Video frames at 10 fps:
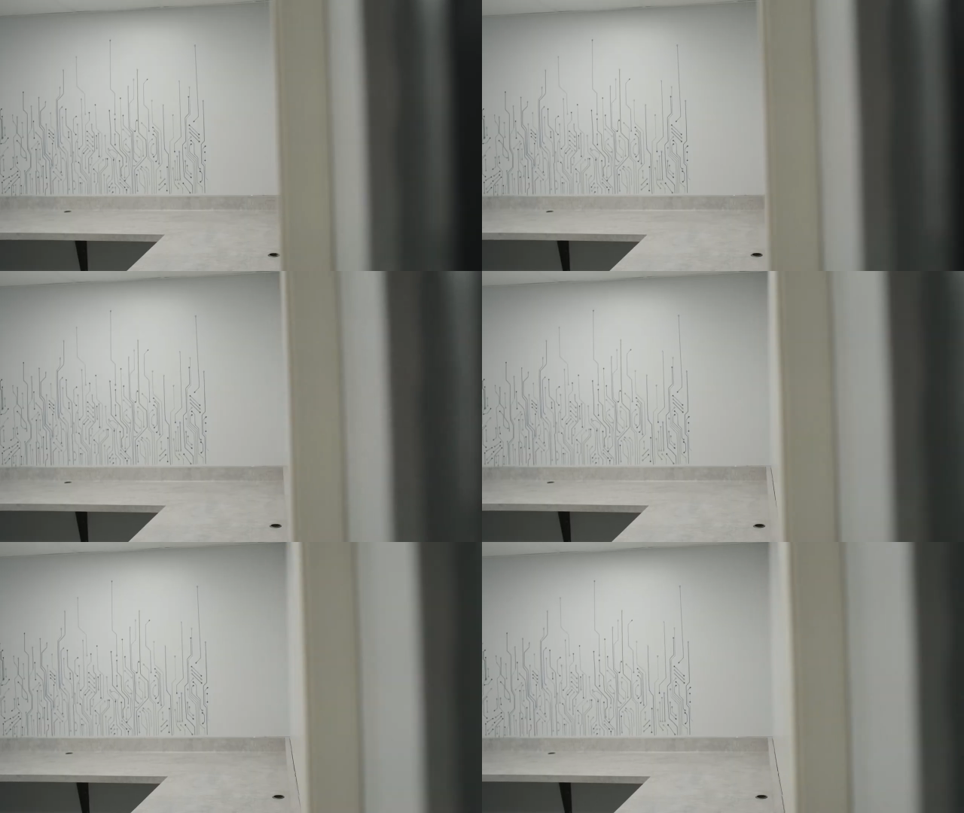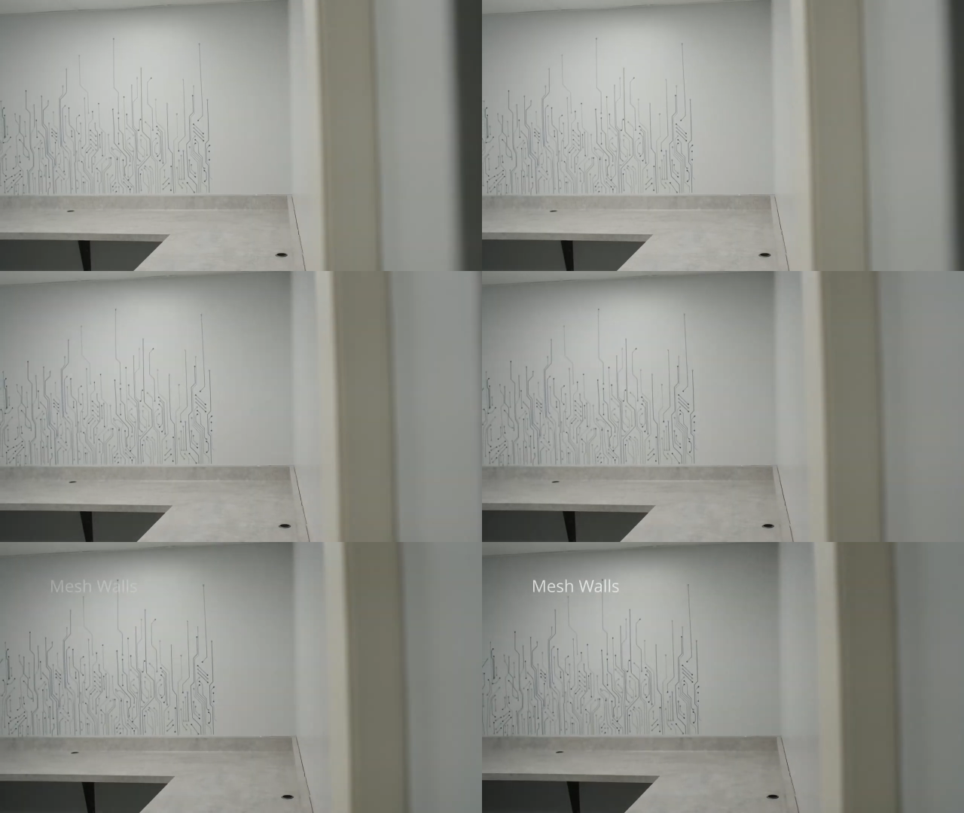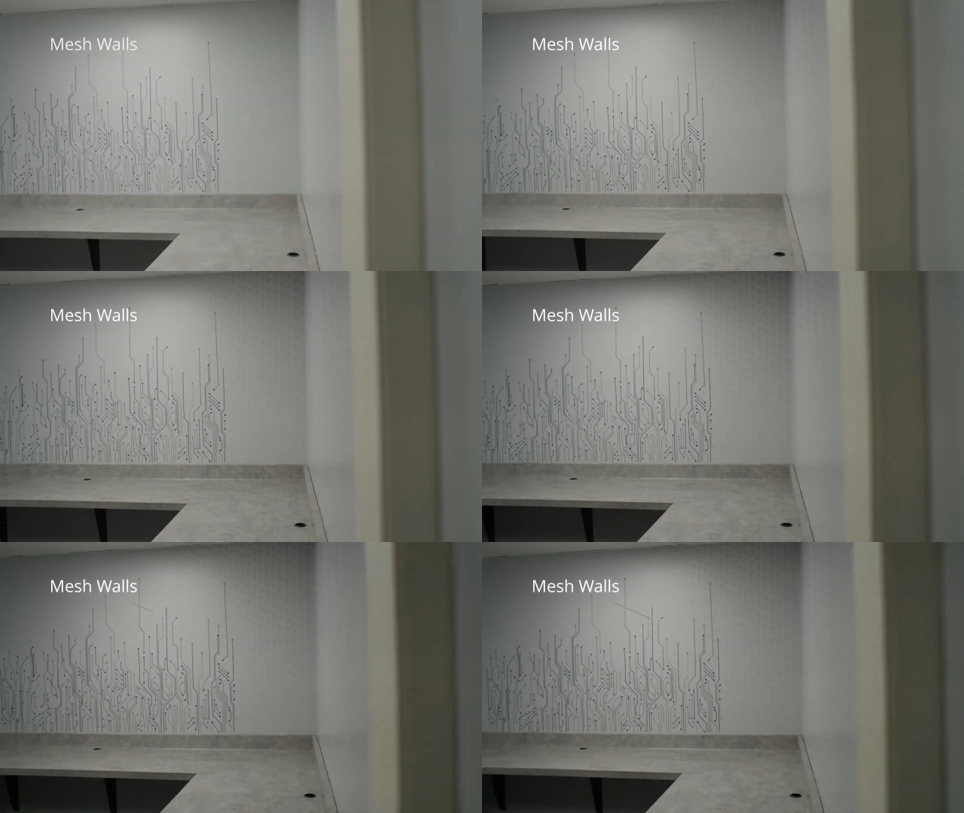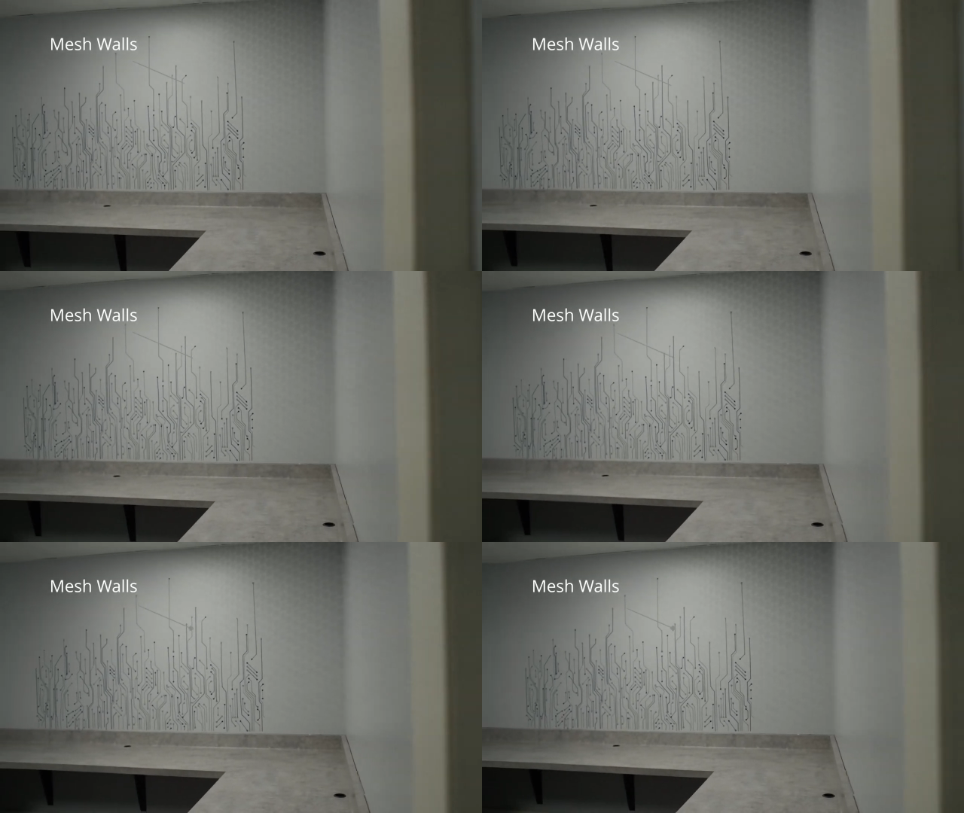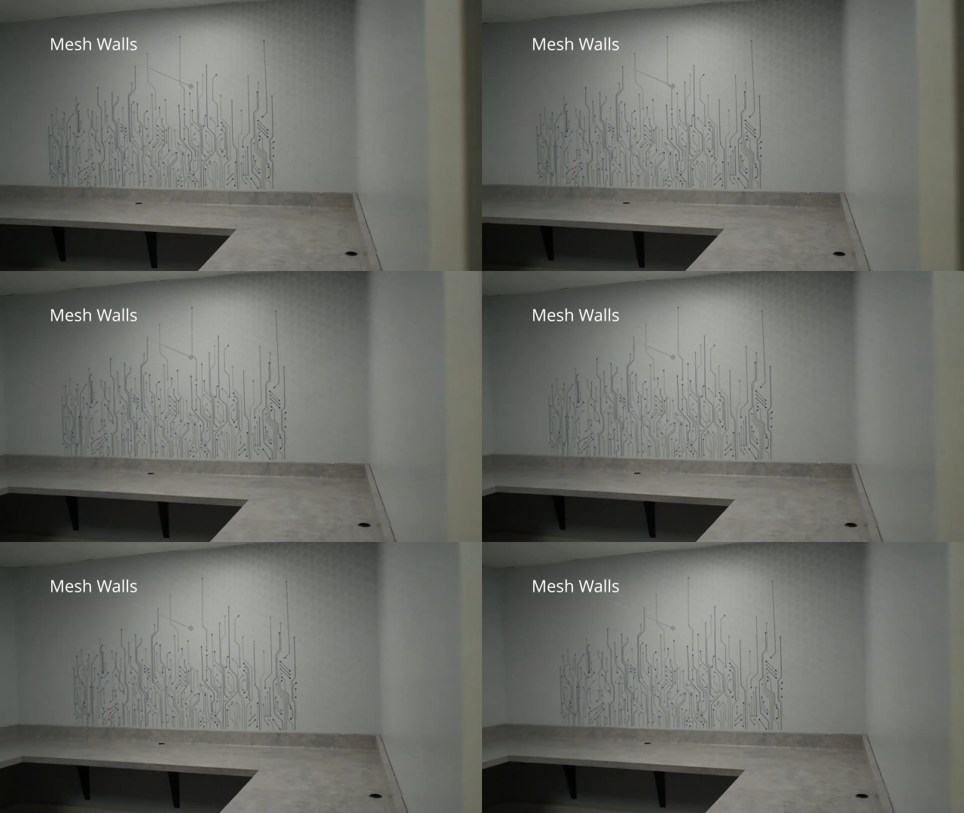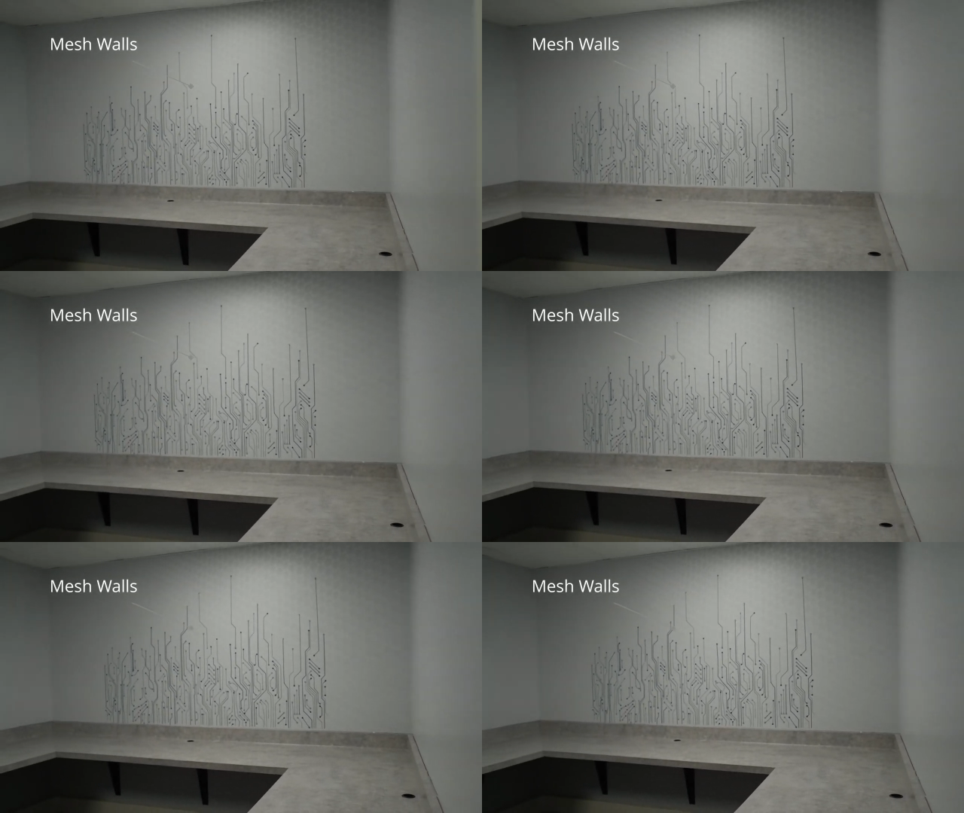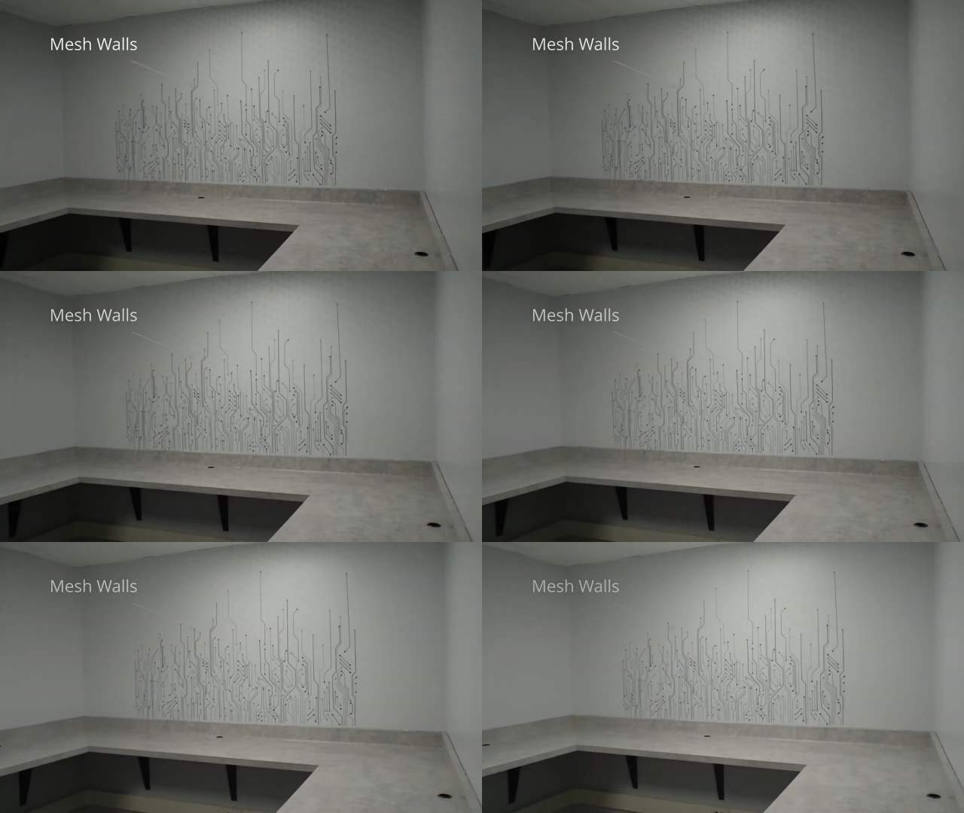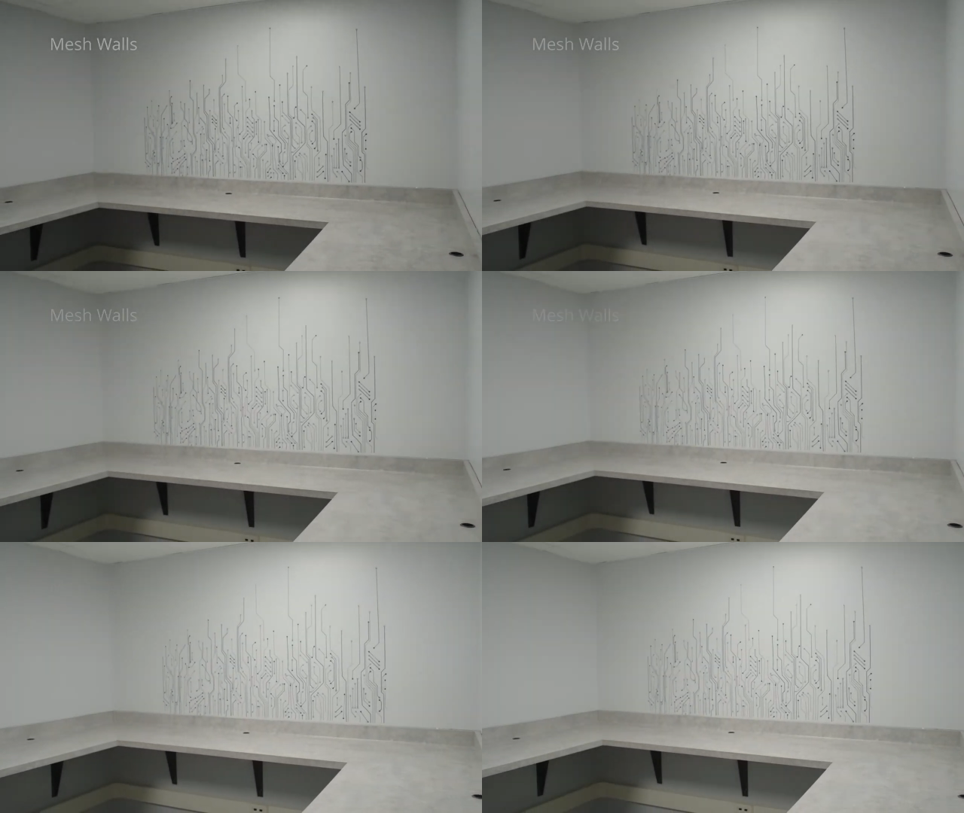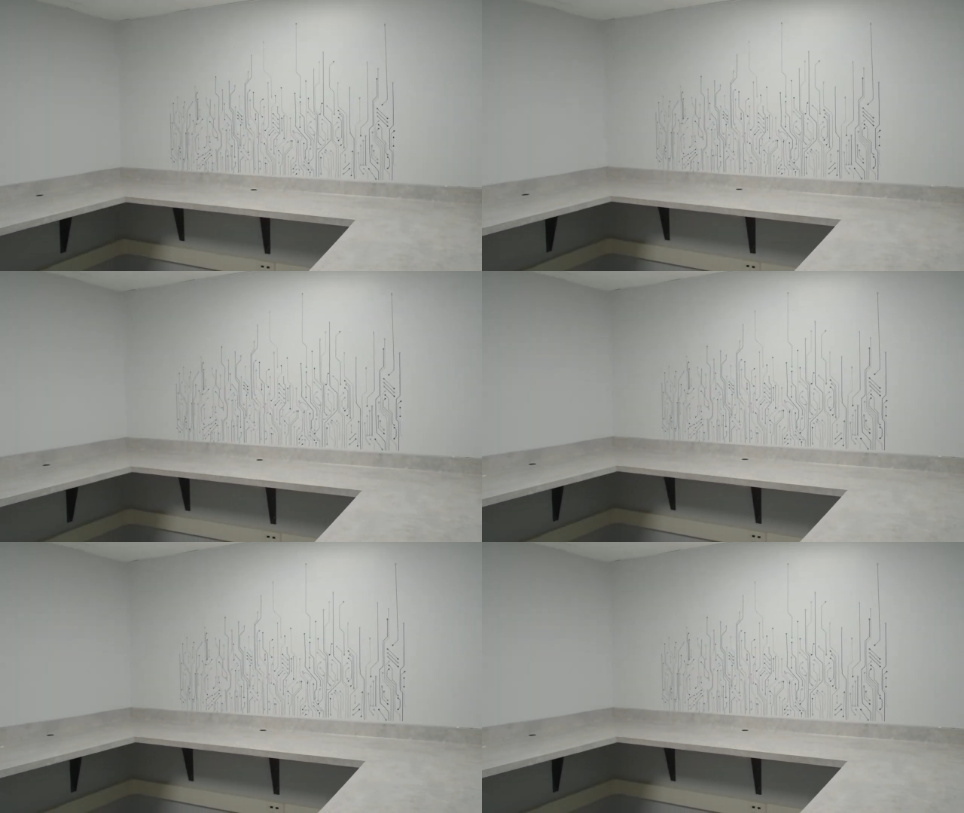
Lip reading: No face is visible, so there are no lips to read.